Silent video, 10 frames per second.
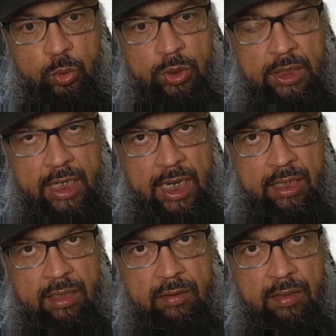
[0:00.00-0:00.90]
to
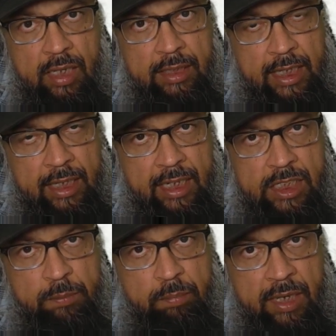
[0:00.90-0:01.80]
take
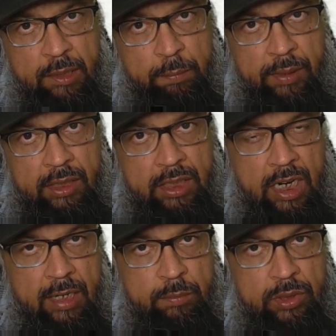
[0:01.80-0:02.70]
attendance multiple
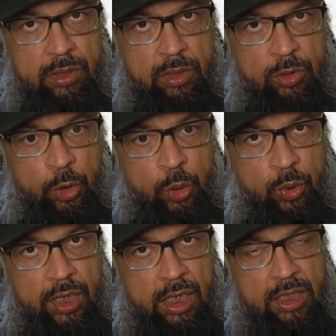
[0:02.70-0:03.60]
times
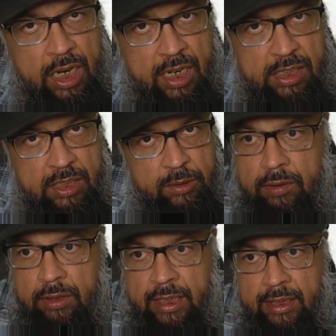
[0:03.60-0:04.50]
during a class.
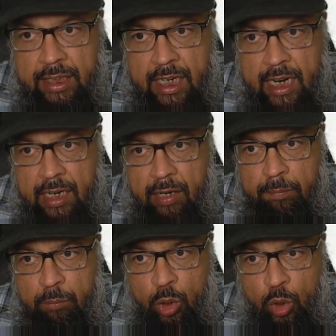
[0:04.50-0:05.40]
Then there are
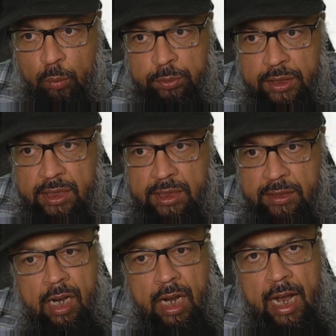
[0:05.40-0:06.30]
more
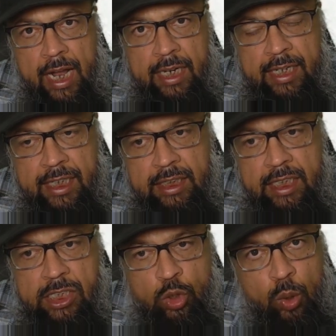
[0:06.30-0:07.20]
options and in
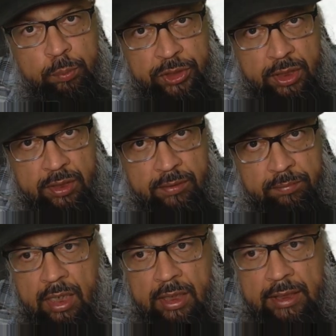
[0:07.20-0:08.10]
this option
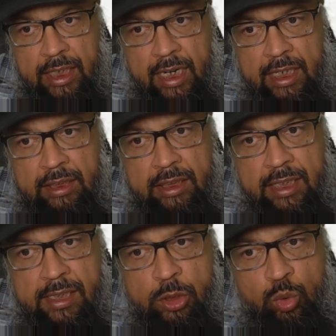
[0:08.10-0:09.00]
there are
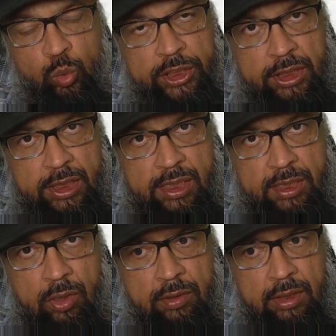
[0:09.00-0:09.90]
three
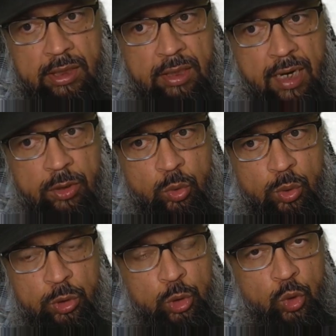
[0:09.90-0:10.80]
switches. The third
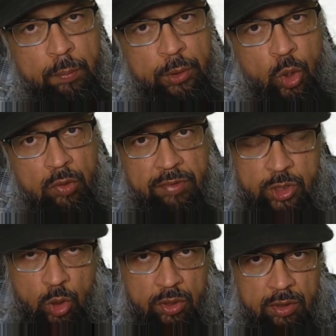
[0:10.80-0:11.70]
switch should be
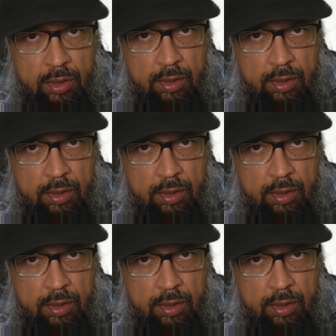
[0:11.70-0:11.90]
always on